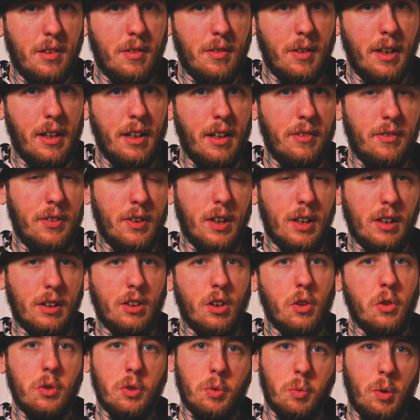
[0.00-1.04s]
right? I feel like
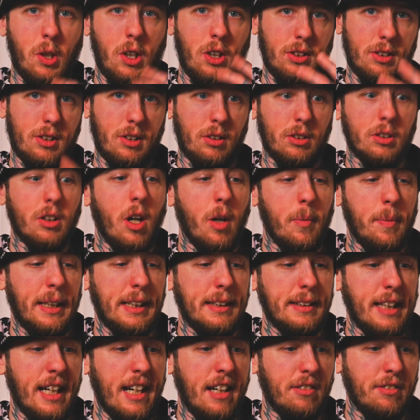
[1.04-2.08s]
those walls are
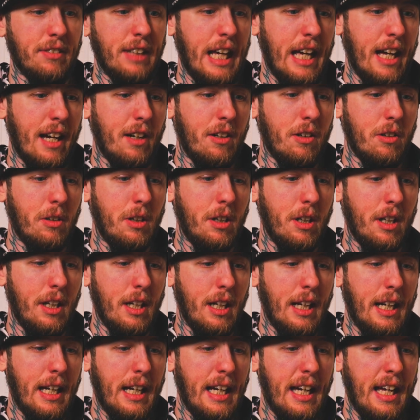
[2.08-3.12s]
coming down now
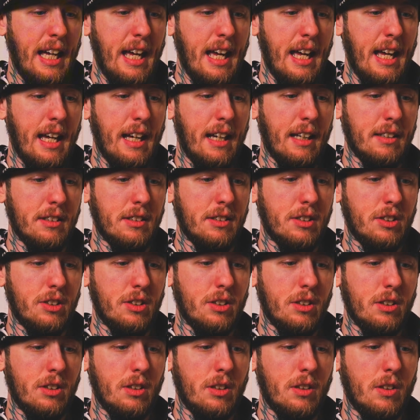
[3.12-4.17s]

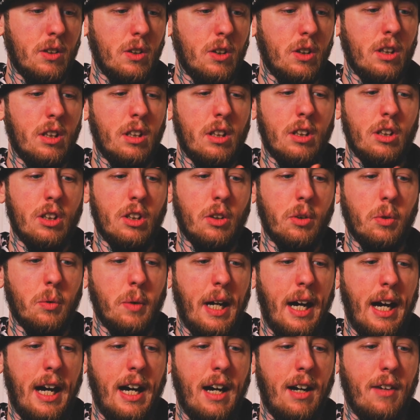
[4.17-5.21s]
as you
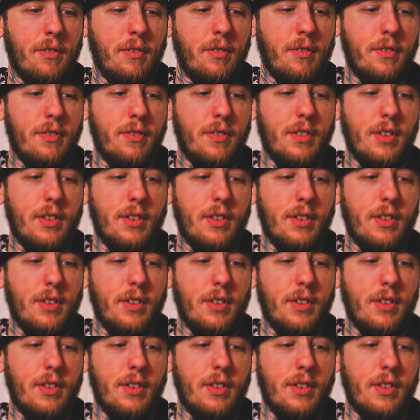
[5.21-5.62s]
have